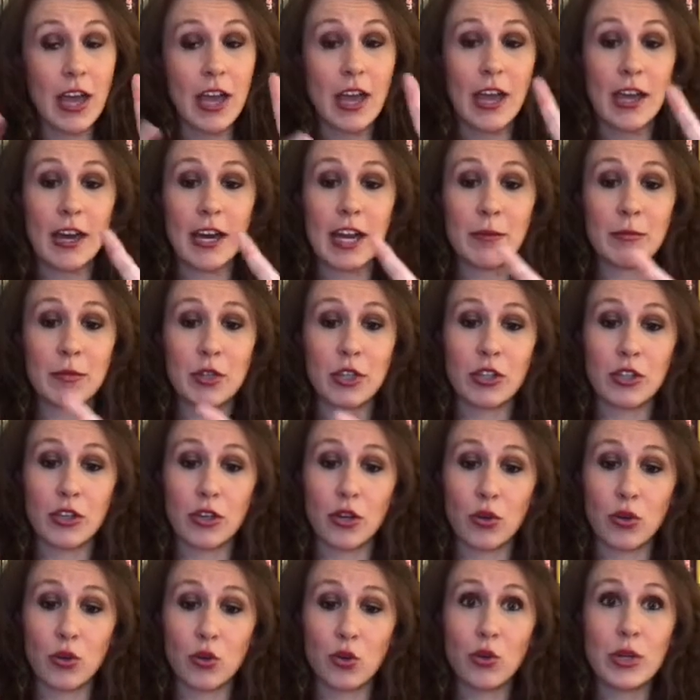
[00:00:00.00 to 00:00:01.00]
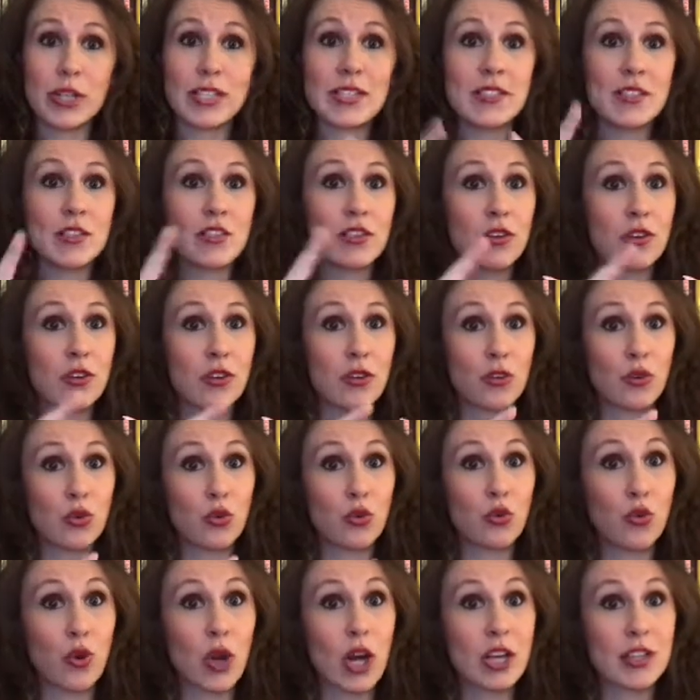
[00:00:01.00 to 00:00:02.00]
and I'm going to go
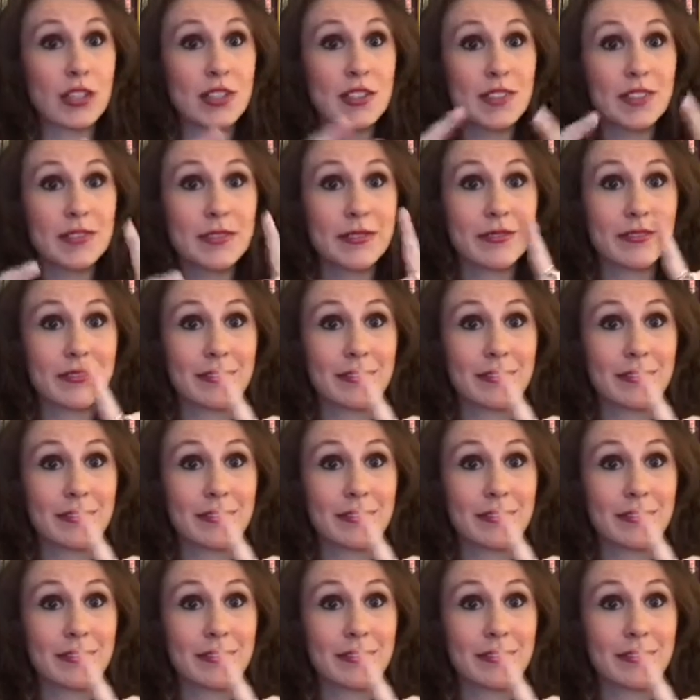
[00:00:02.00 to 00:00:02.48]
crisscross.